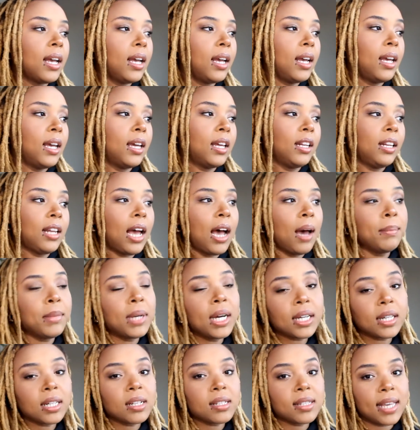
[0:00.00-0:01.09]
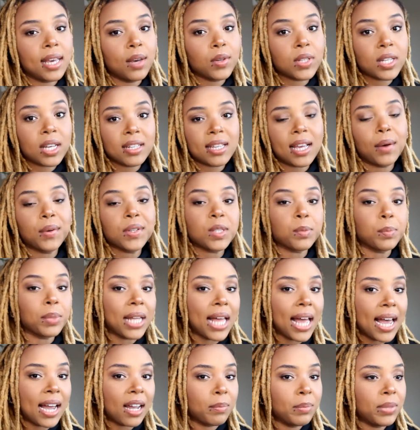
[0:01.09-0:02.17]
And I'm not gonna say it was because I was
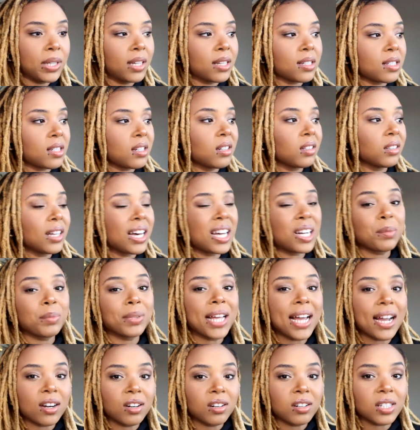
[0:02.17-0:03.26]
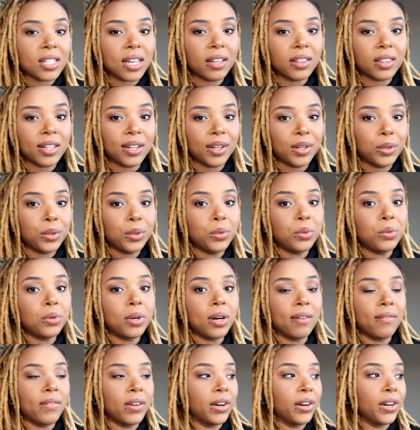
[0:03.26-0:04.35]
black, because there are a lot of black girls out there who
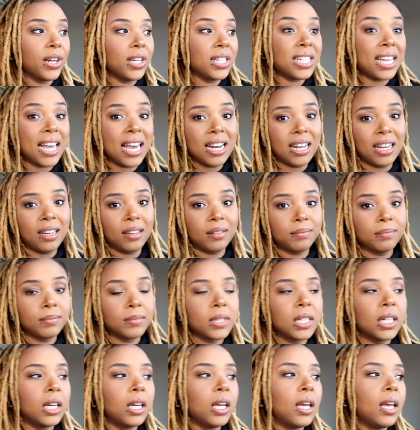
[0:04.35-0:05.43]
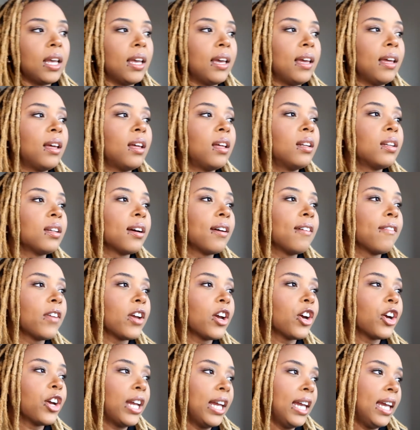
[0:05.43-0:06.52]
are very skinny and are
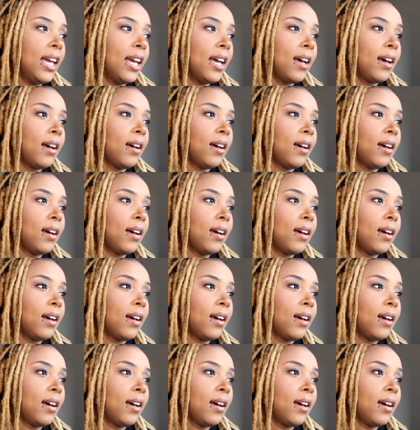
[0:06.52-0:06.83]
very,